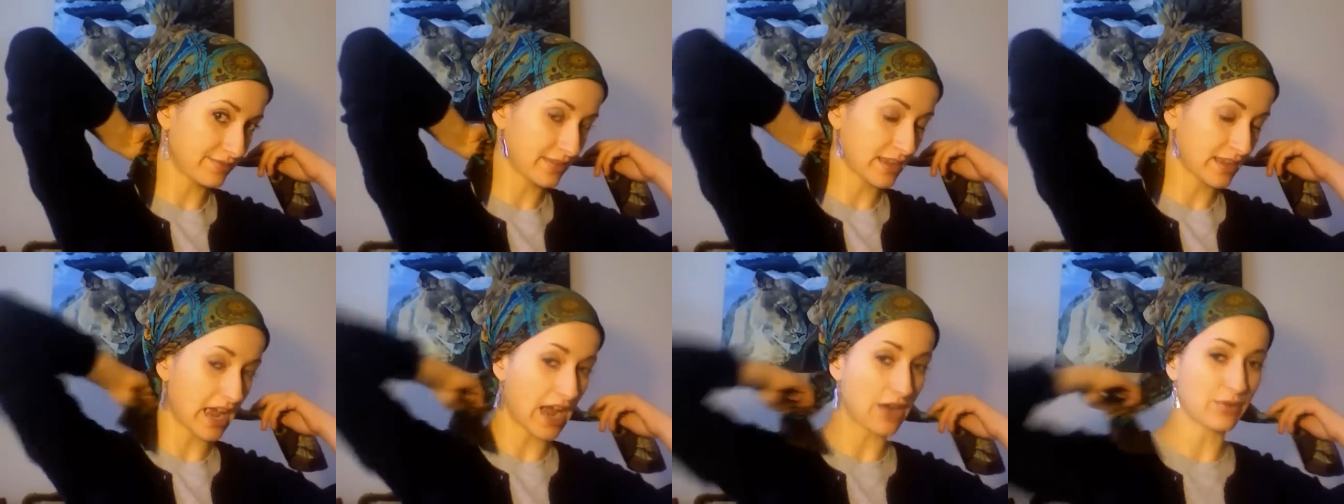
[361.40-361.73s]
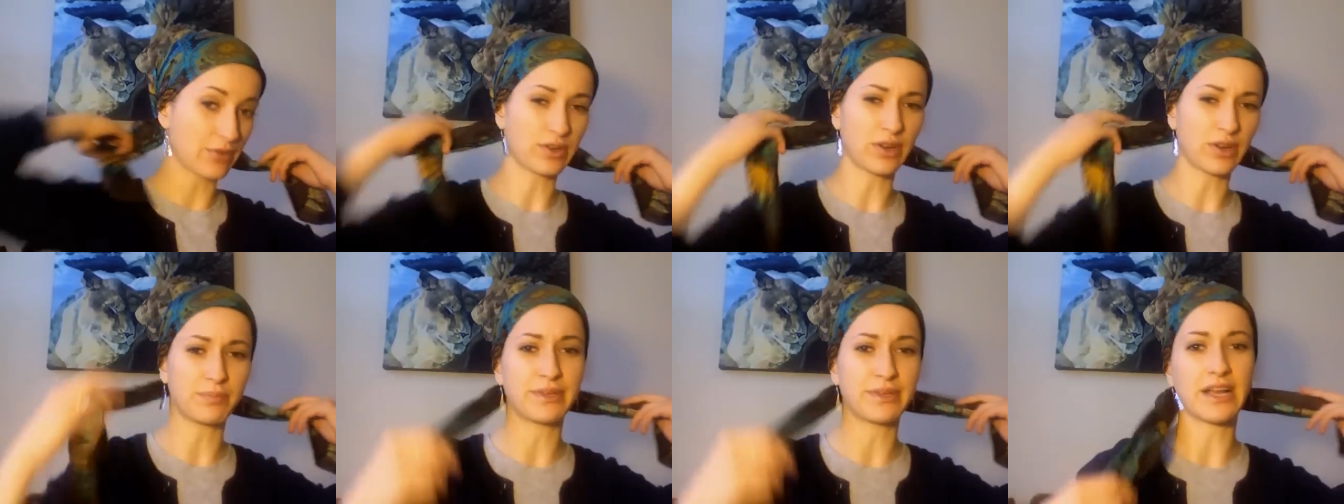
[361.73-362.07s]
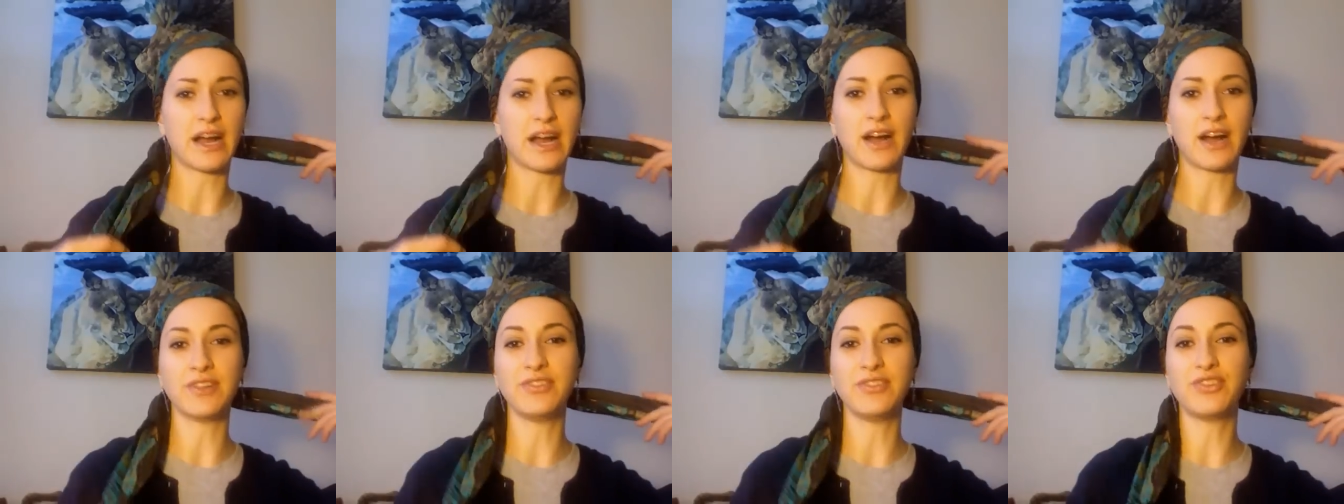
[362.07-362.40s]
I would be
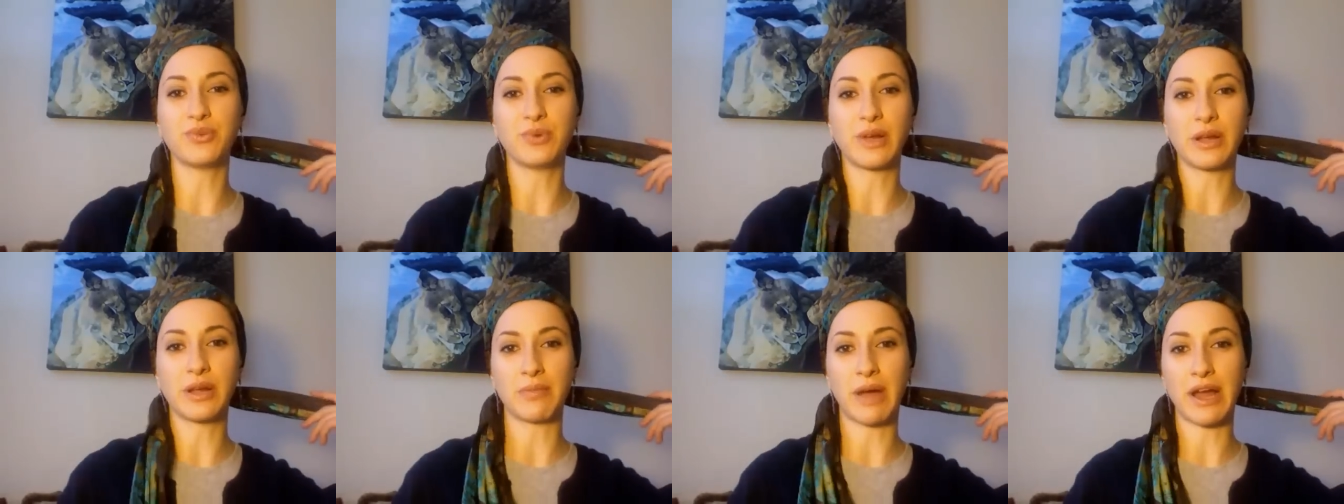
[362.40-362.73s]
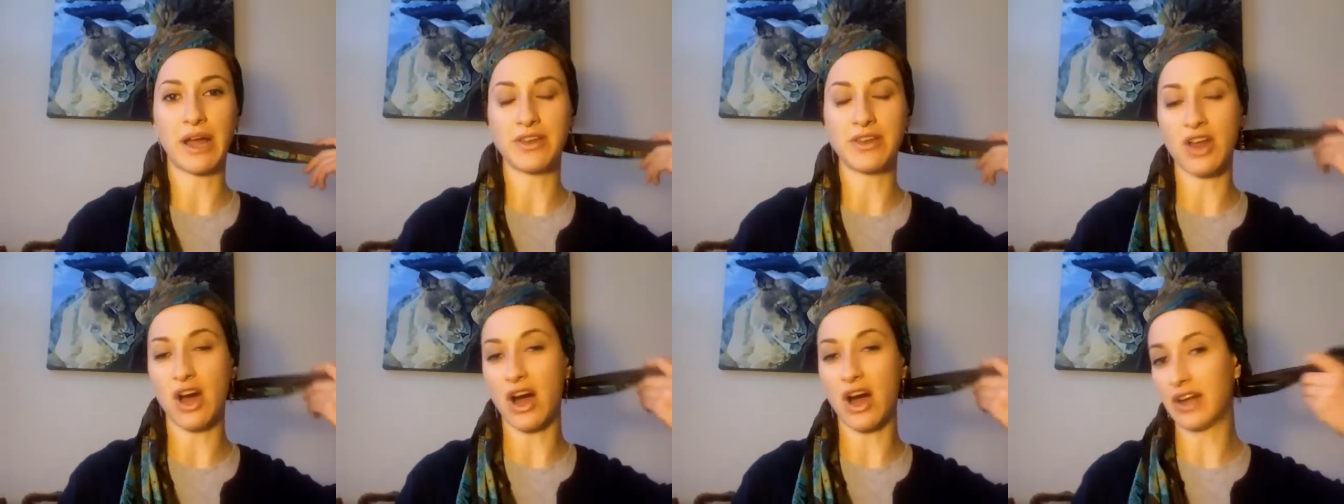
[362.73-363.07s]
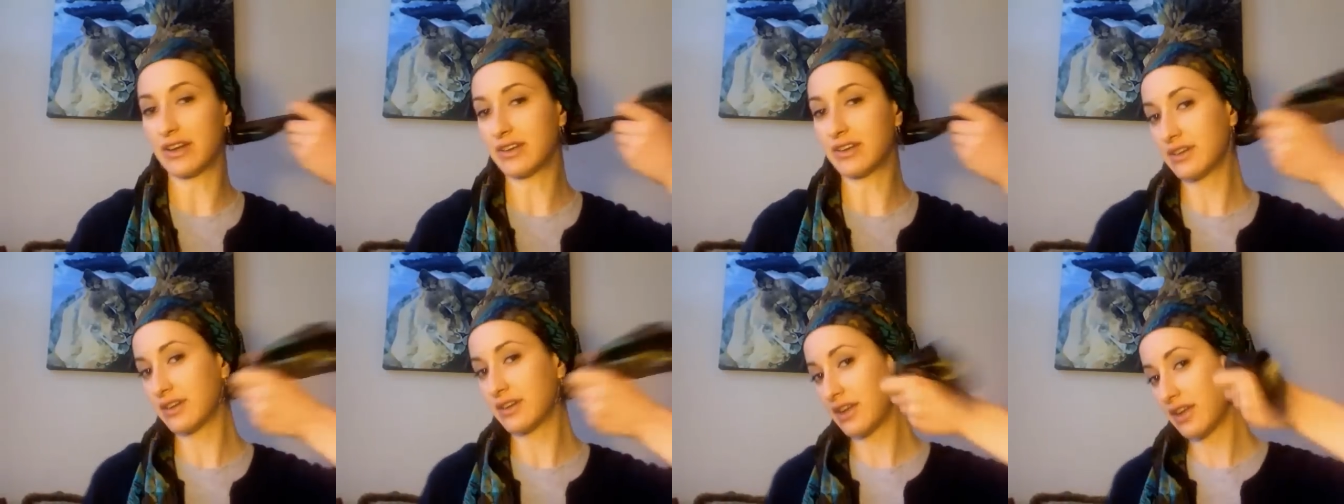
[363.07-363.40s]
undoing my
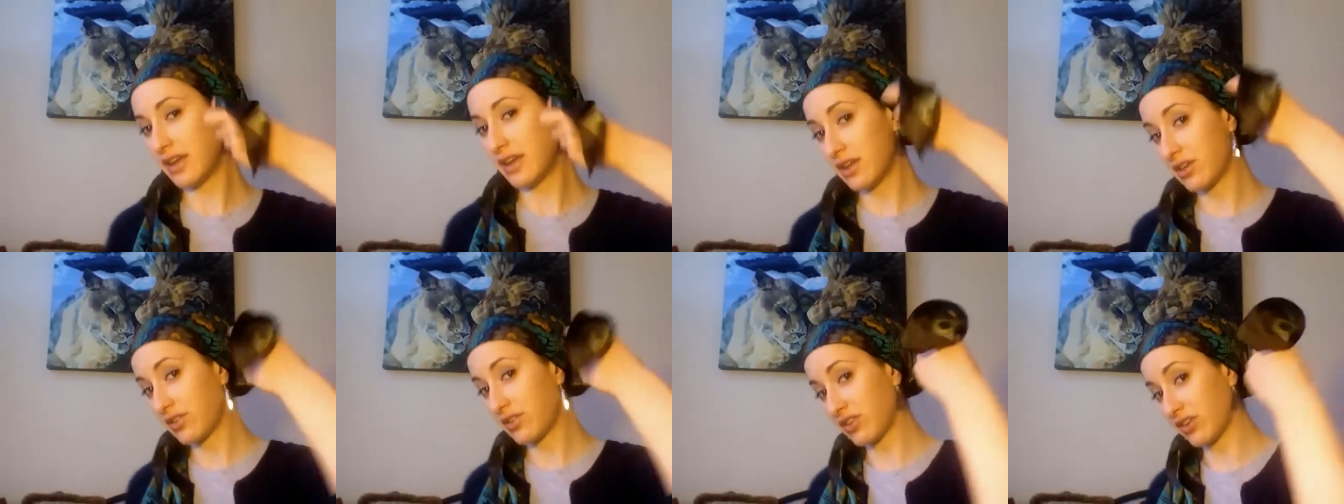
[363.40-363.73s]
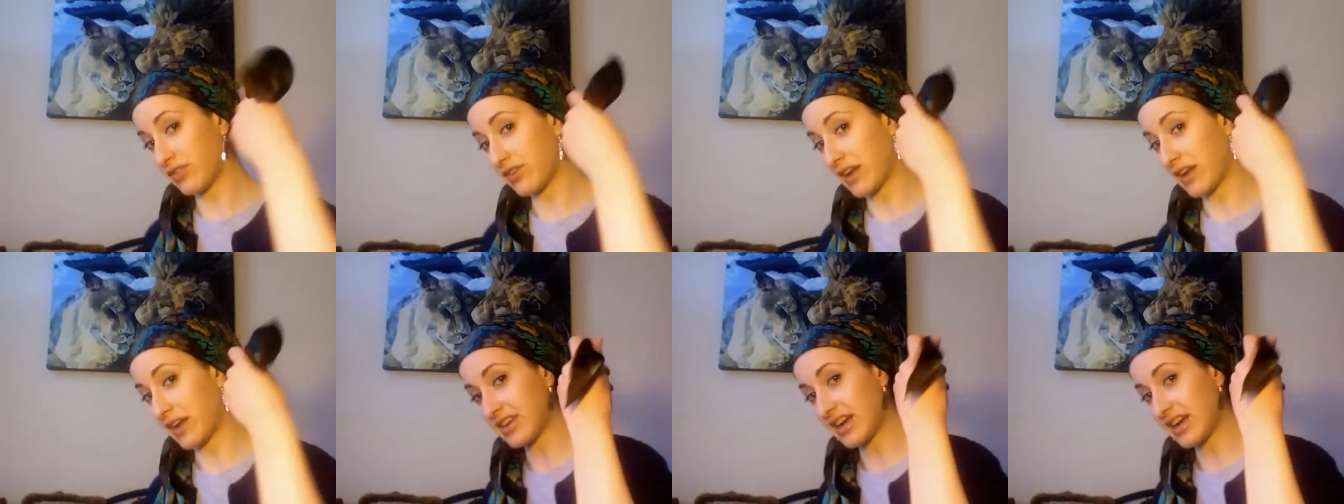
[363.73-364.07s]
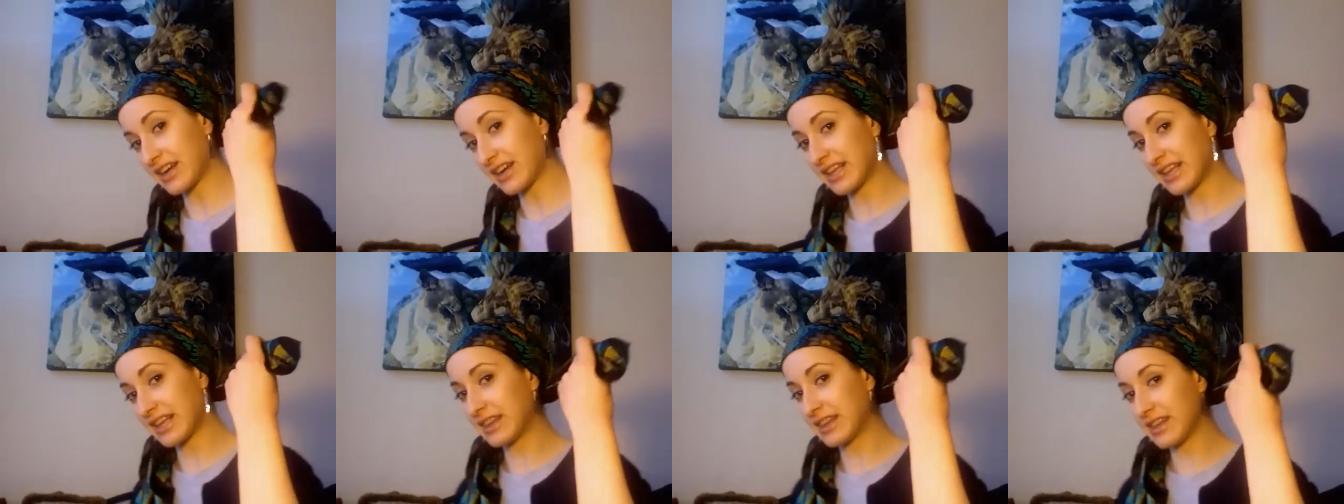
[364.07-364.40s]
knot. So if I
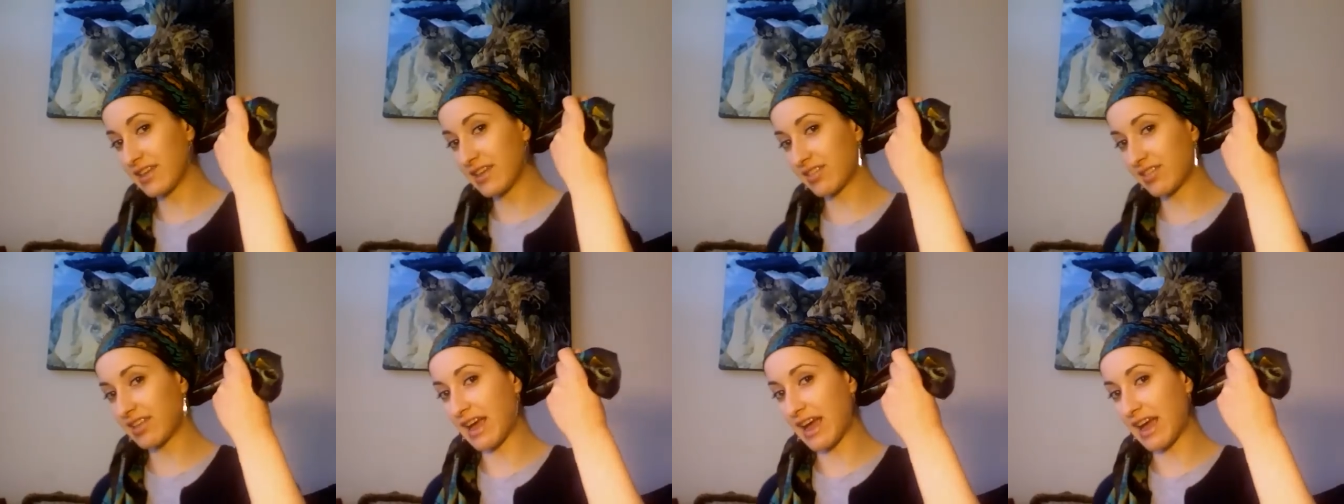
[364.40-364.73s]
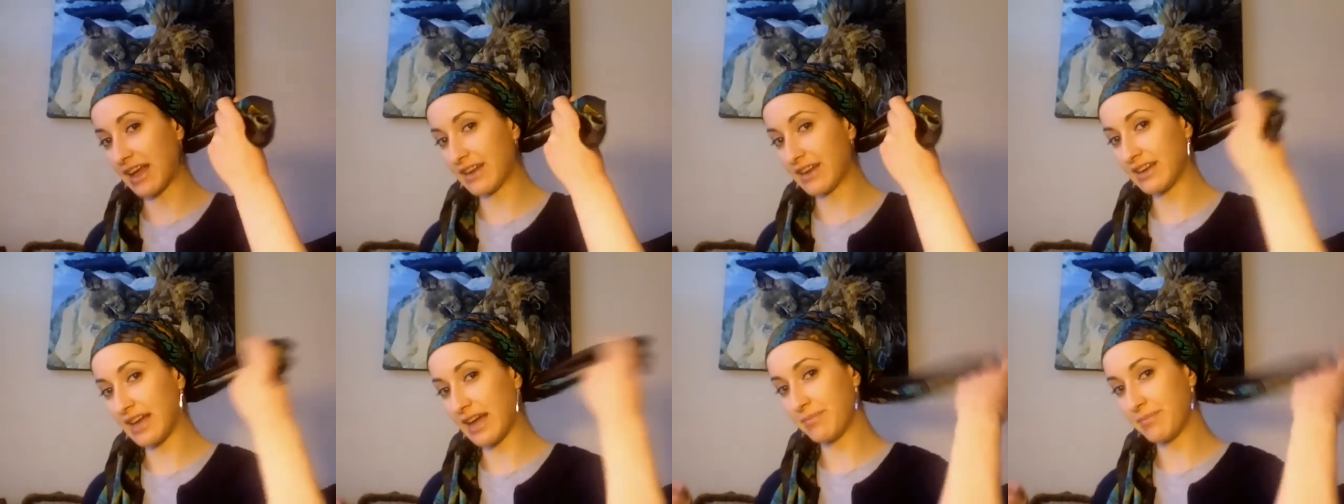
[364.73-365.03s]
tuck in this end,